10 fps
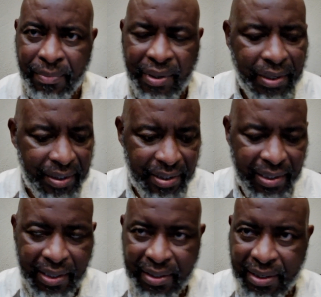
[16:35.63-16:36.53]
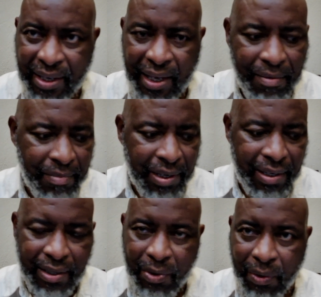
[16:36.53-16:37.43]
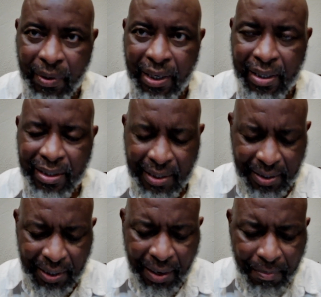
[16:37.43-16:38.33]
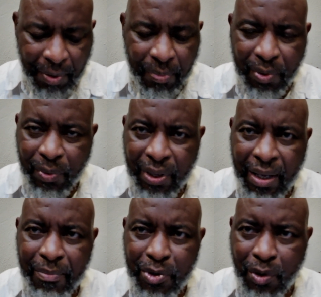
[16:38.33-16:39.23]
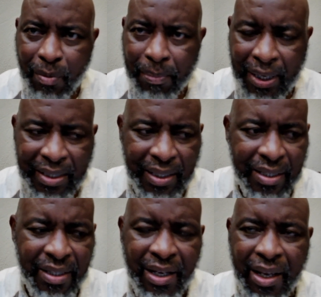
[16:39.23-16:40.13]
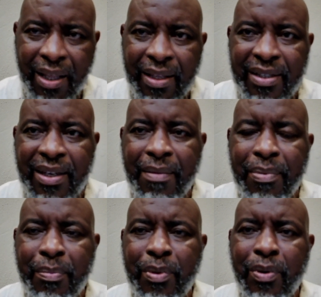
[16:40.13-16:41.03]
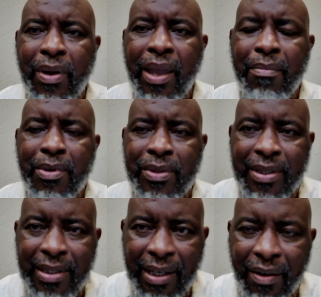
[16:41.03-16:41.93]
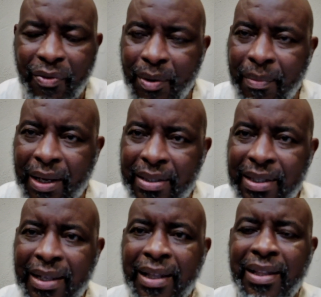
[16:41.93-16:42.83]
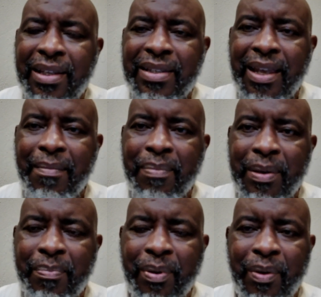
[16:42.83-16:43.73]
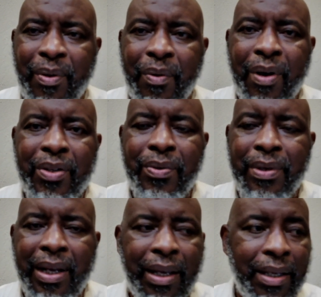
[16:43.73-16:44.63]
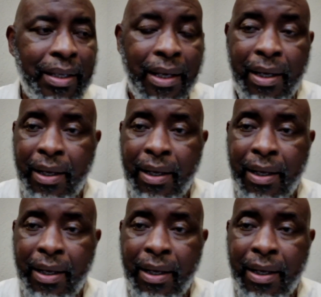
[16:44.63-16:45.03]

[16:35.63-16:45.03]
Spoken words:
Christians came and told us, the same people who came to oppress us, the same people who came to steal from us, the same people who are today